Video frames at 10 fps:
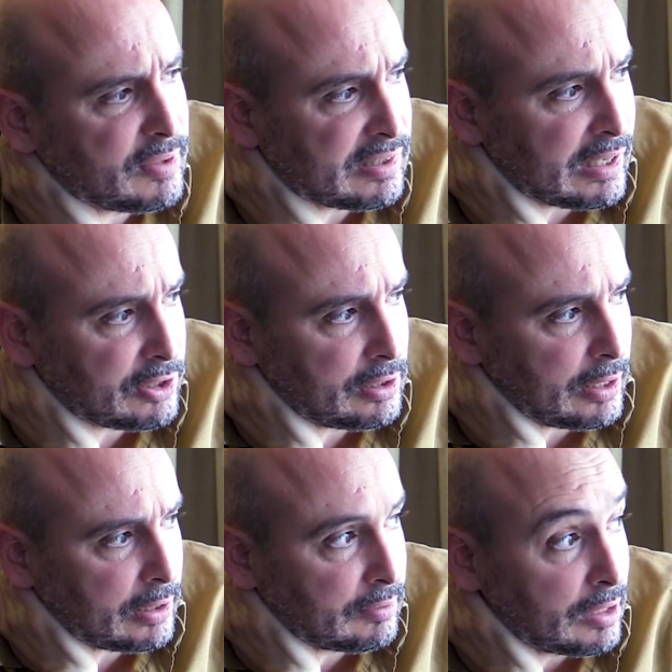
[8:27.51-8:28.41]
This is actually
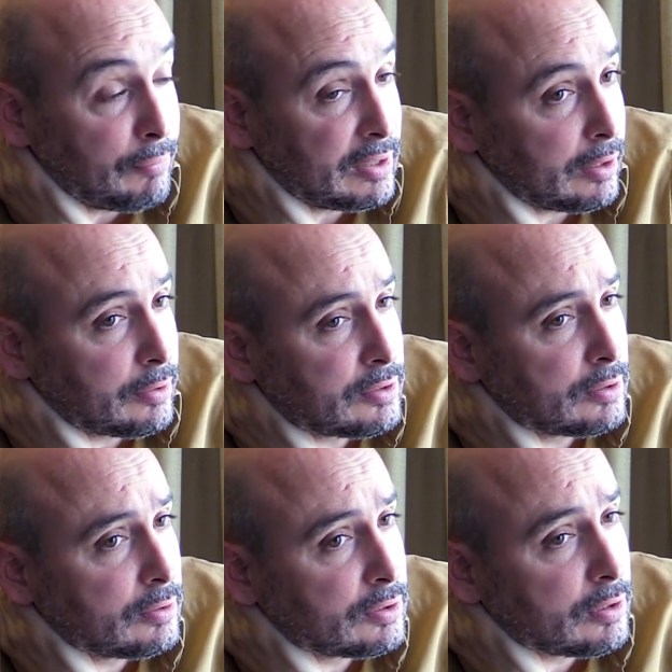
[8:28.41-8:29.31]
like a love letter
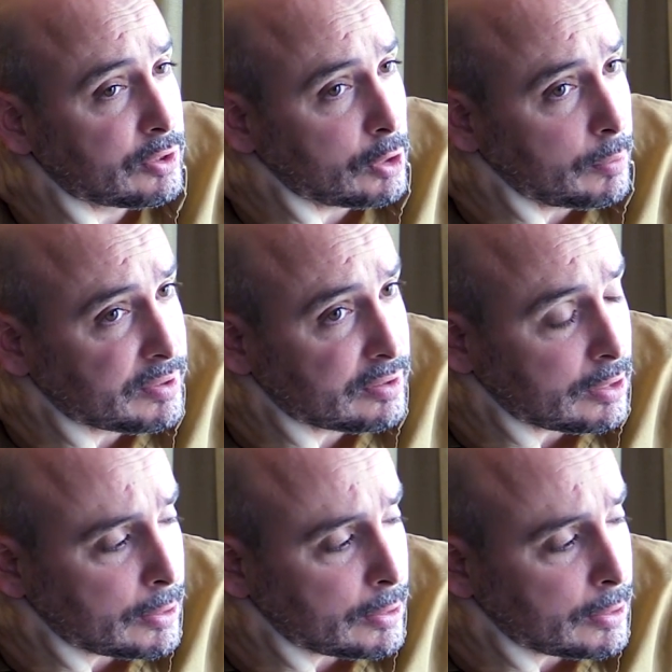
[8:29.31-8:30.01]
to the shops.